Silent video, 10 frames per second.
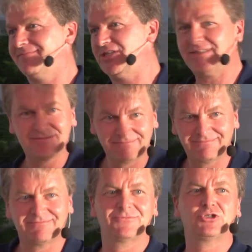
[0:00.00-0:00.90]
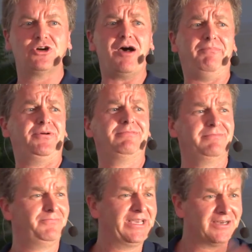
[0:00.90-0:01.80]
just drop
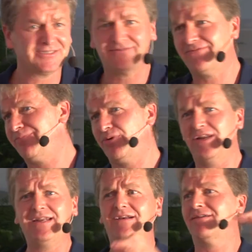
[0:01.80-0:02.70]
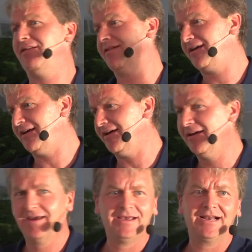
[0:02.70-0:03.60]
because of political,
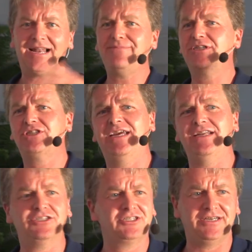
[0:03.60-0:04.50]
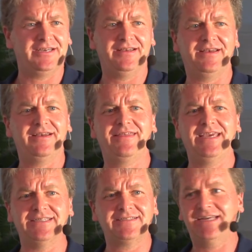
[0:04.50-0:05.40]
climate change
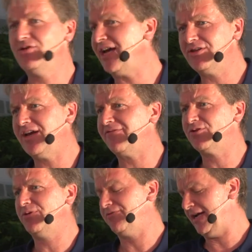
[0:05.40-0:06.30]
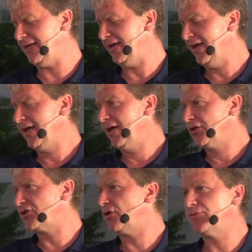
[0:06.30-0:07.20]
things. And you have to be ready.
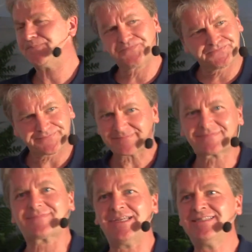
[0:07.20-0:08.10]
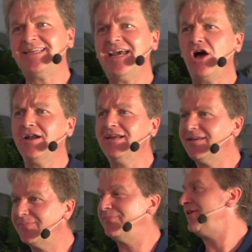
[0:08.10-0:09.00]
So stay on
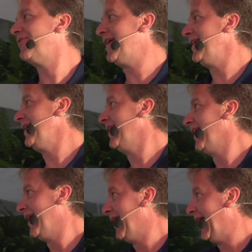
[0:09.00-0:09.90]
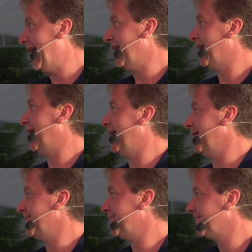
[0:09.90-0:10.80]
it, be ready, and
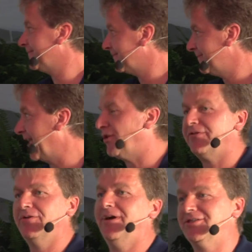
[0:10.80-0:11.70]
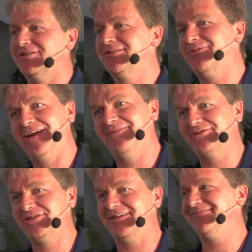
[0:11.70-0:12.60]
thank you very much. That's what I have
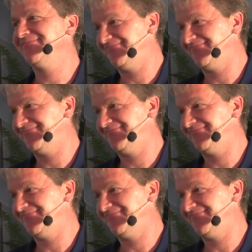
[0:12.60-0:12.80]
to share.